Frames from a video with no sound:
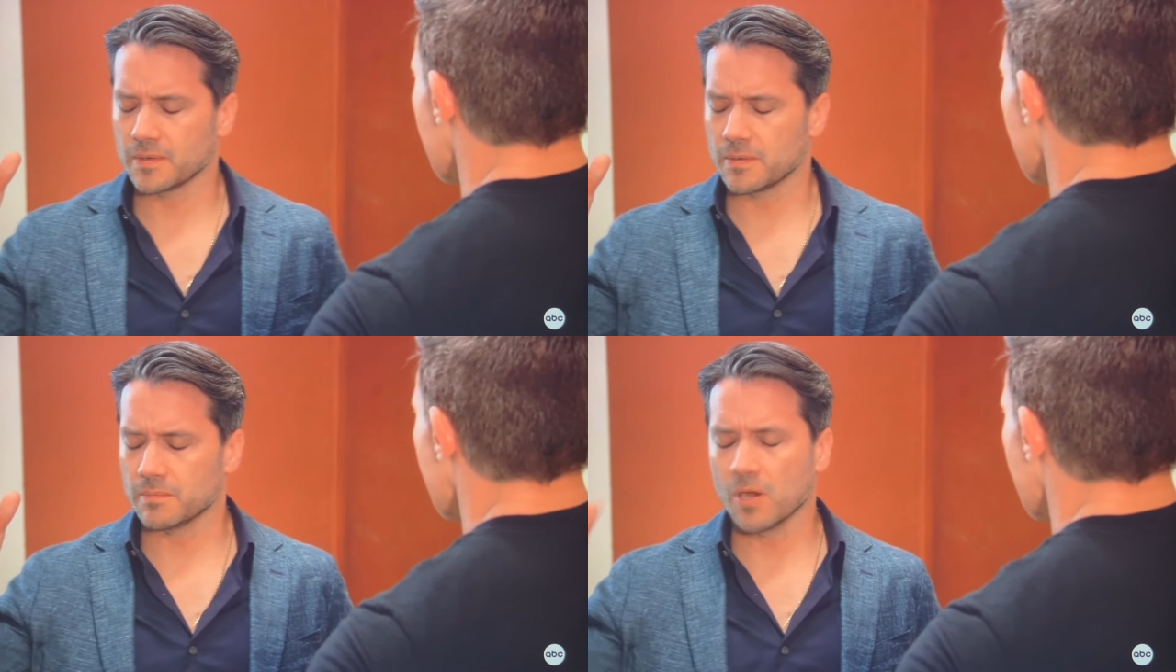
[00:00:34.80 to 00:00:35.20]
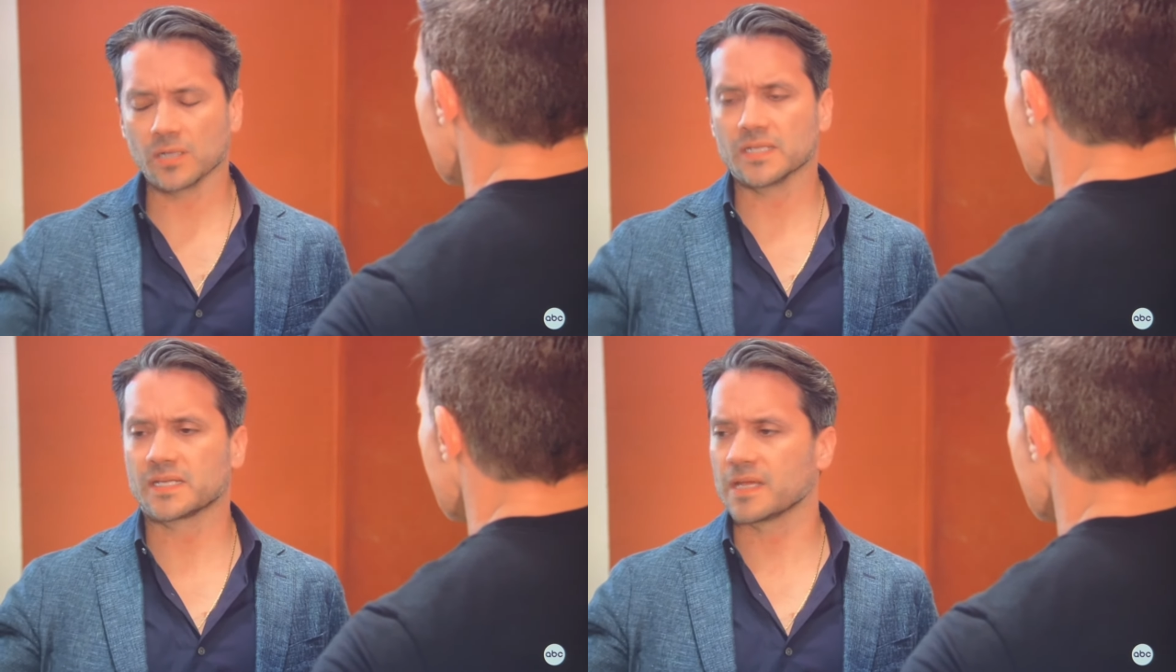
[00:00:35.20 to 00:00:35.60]

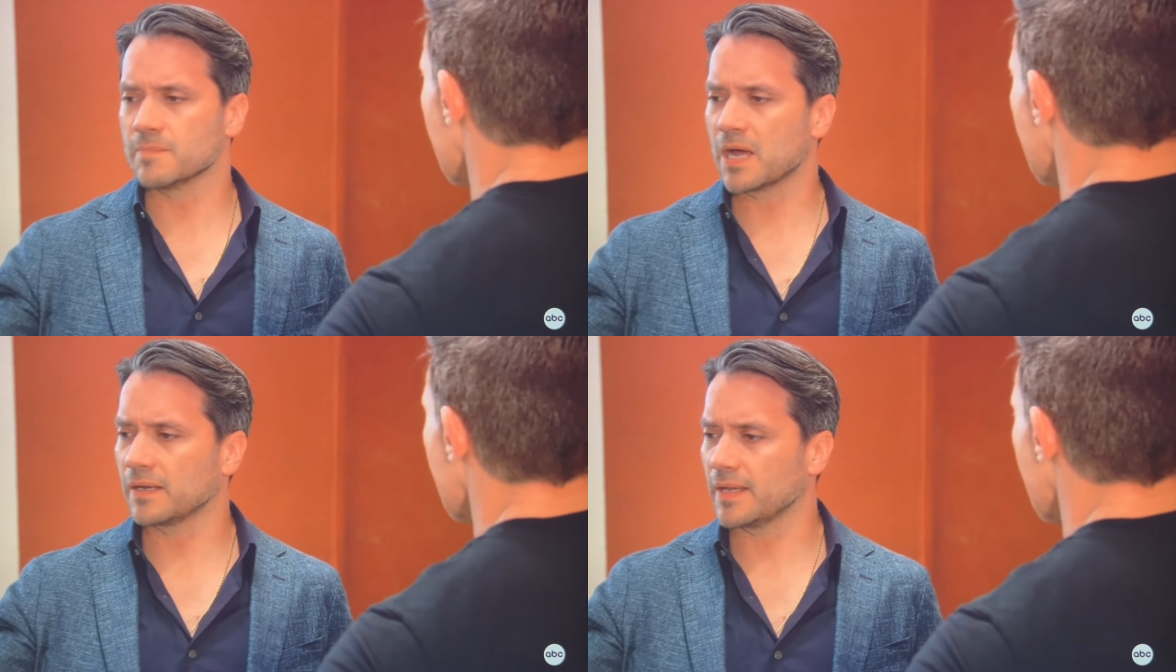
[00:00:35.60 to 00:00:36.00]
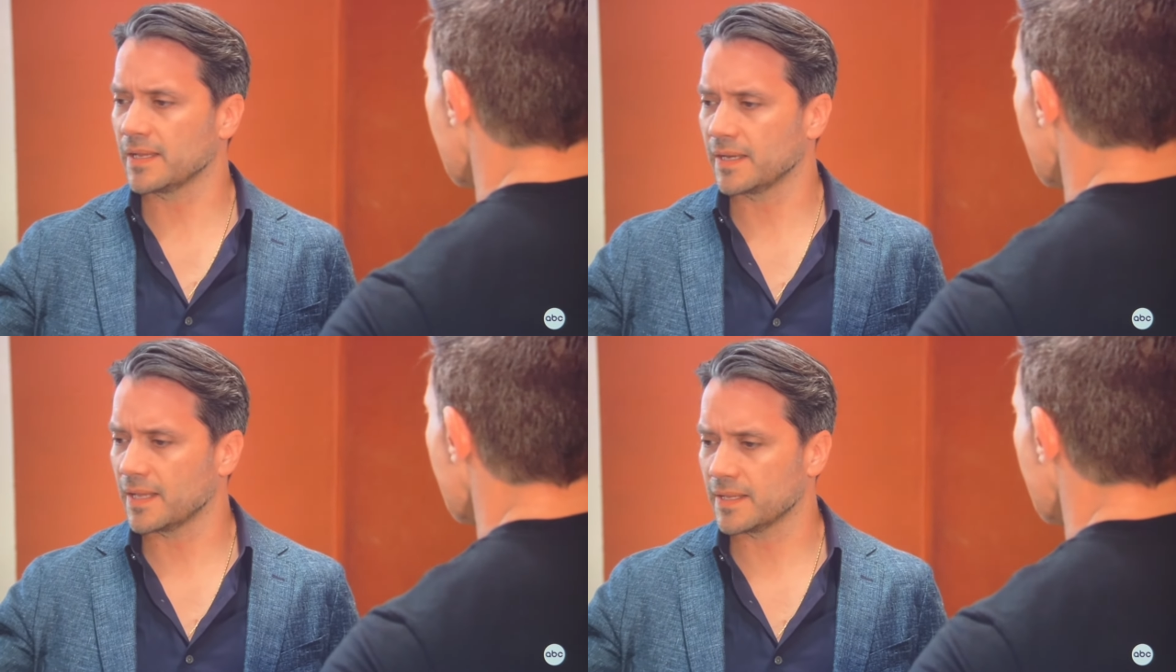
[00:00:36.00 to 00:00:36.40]
Molly came out
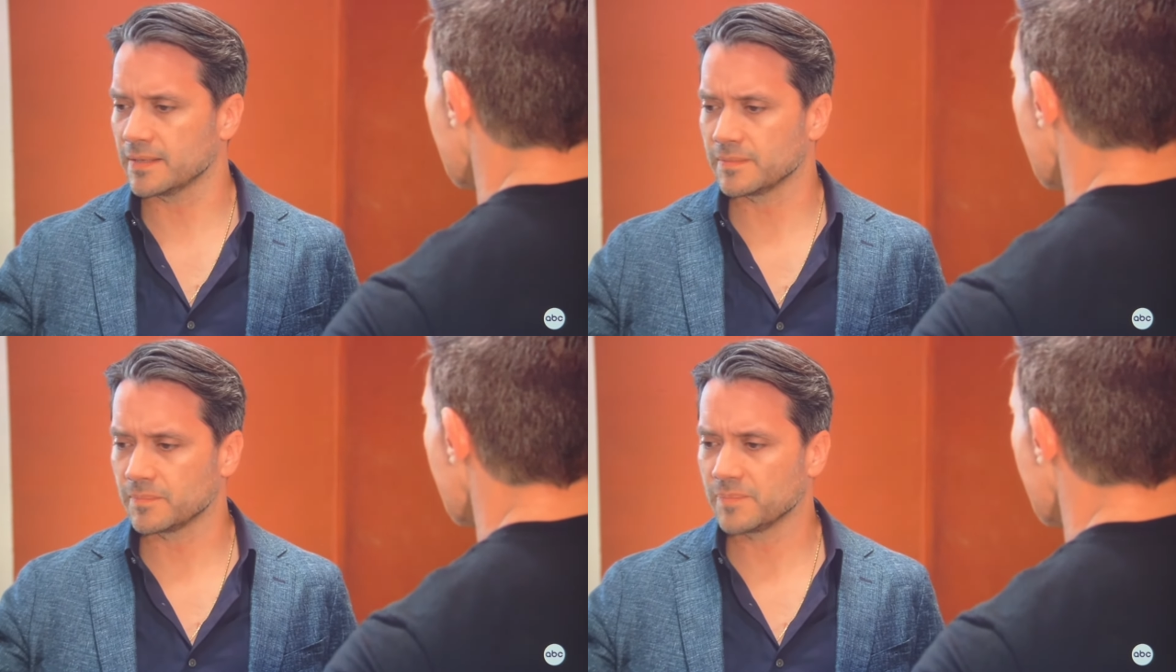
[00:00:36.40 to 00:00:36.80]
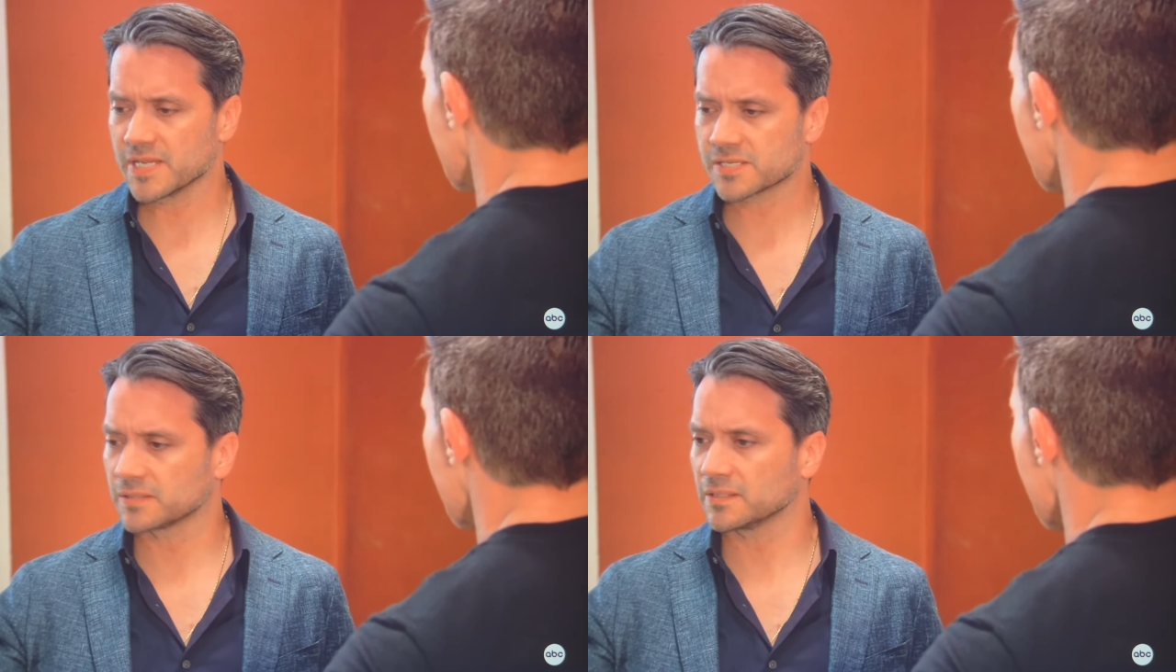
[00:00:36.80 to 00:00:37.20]
and, and
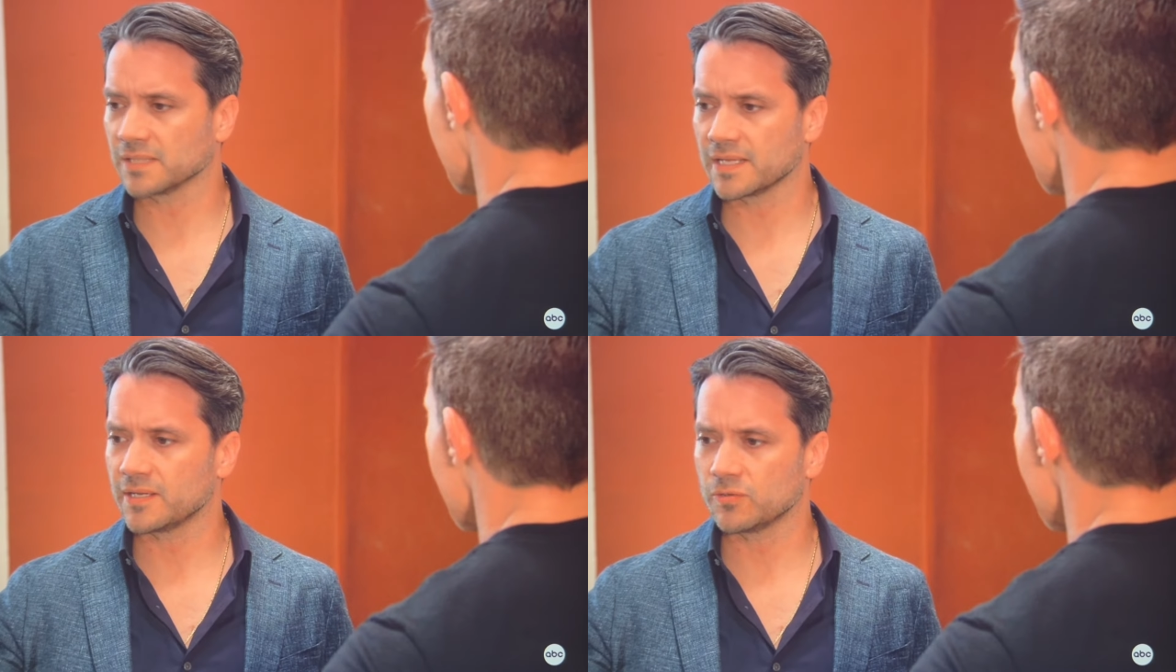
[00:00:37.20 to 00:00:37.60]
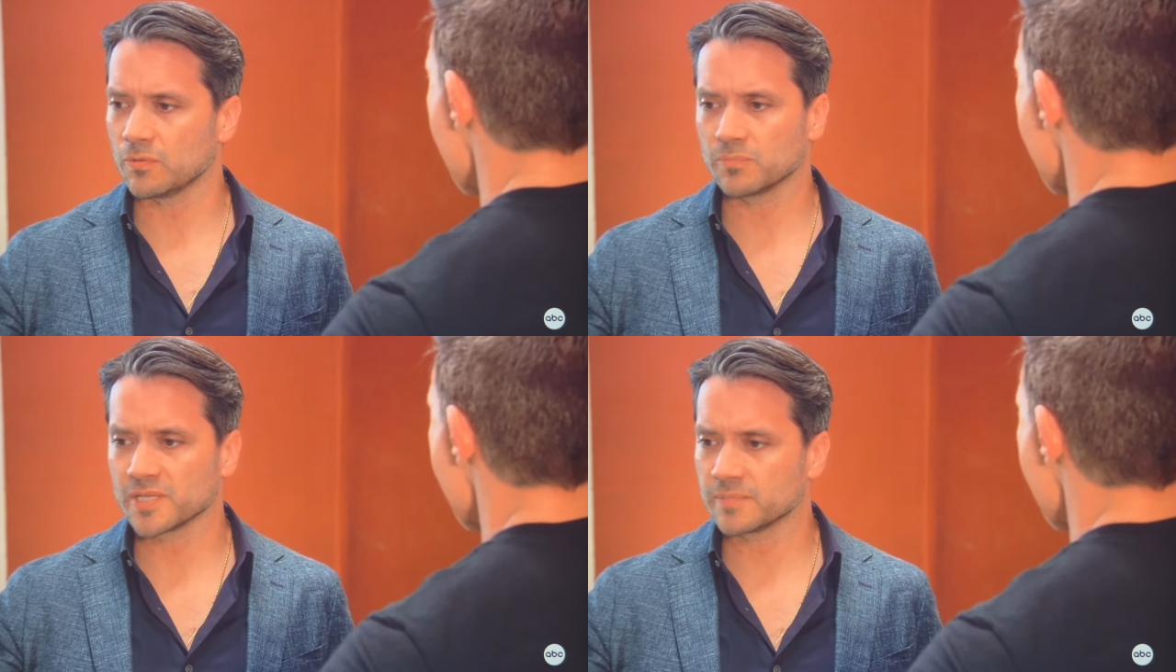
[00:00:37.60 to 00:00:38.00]
basically laid into
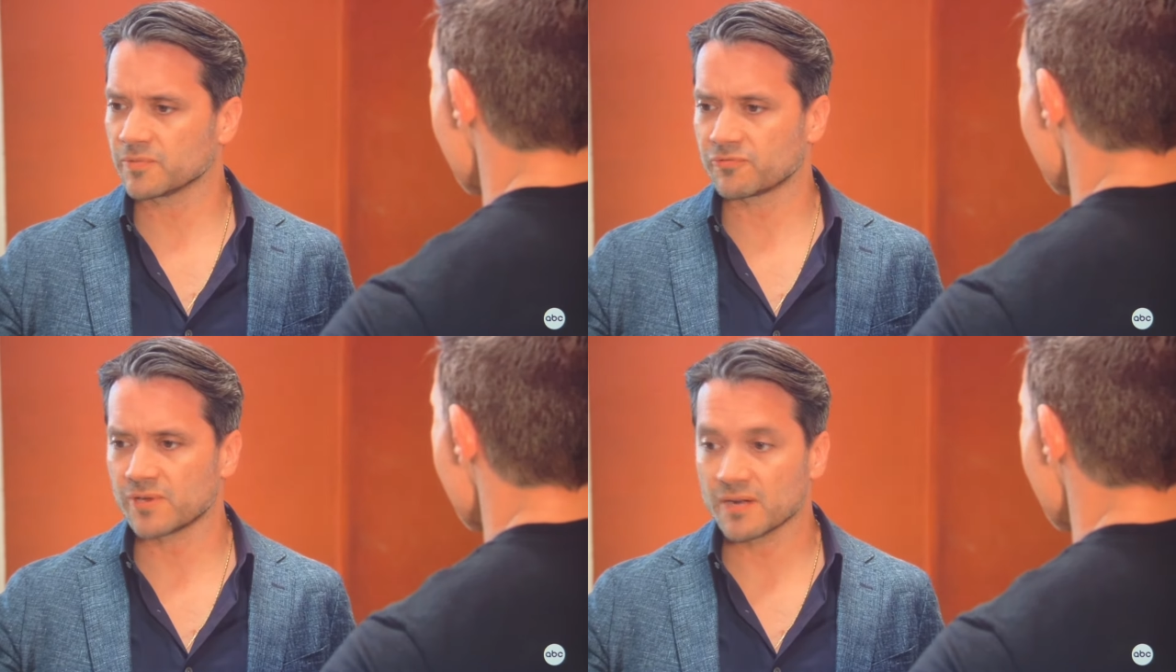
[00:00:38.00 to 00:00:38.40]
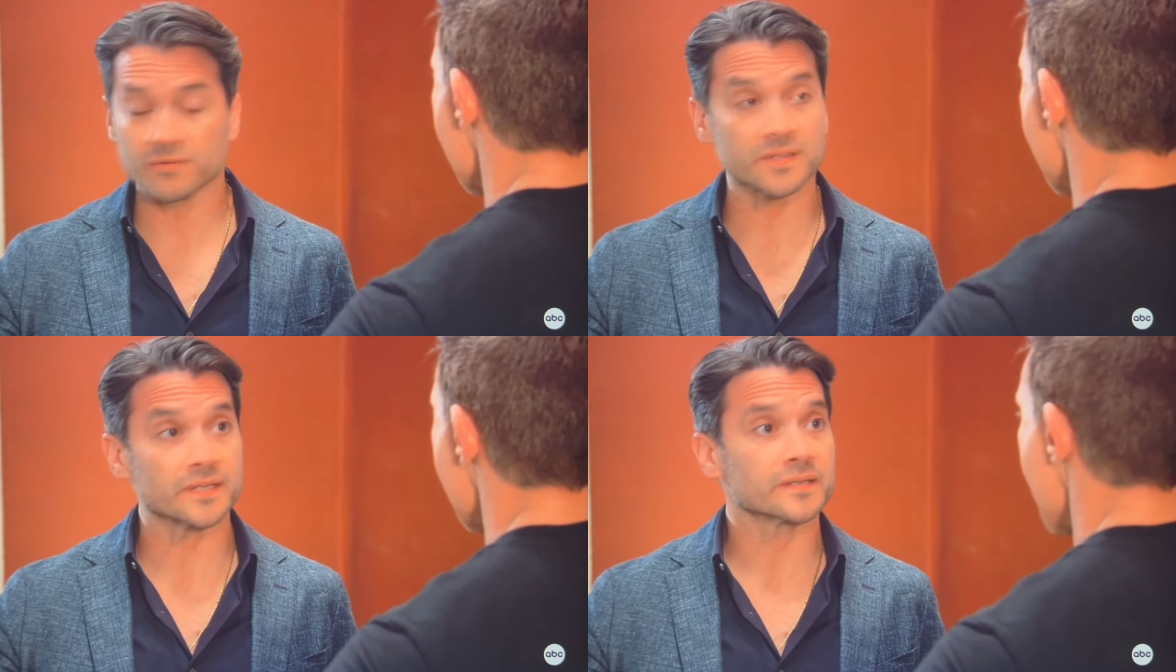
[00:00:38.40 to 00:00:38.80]
him, blamed him for
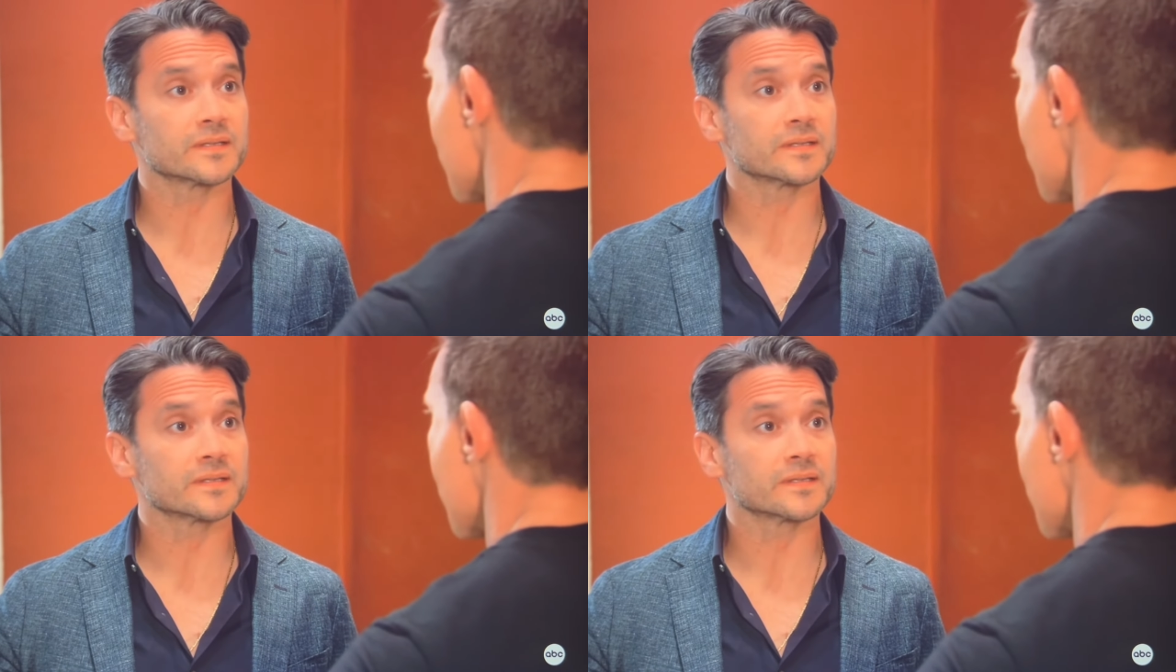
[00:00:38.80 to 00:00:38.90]
everything.